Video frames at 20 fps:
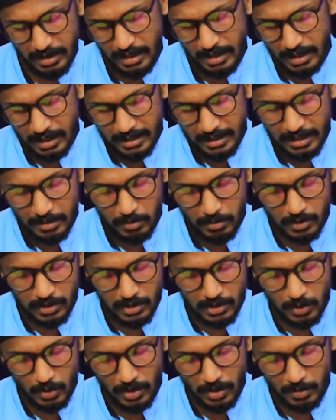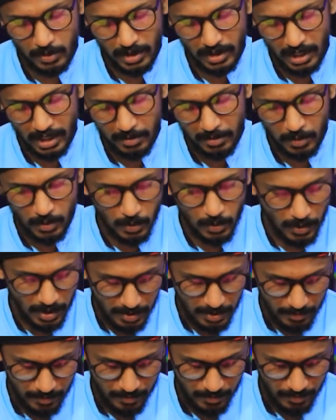cut few strips
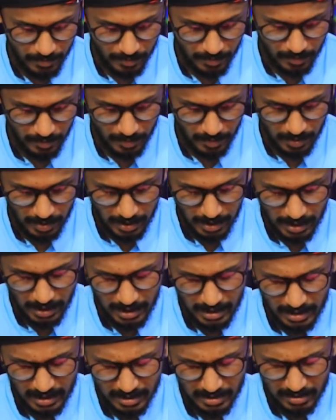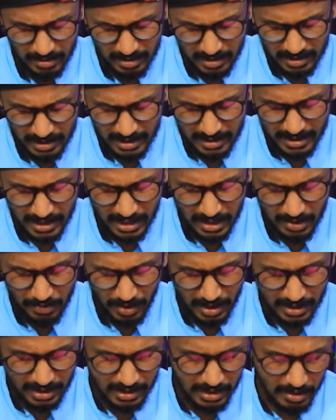now y'all also
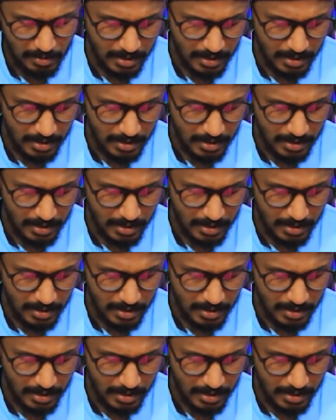can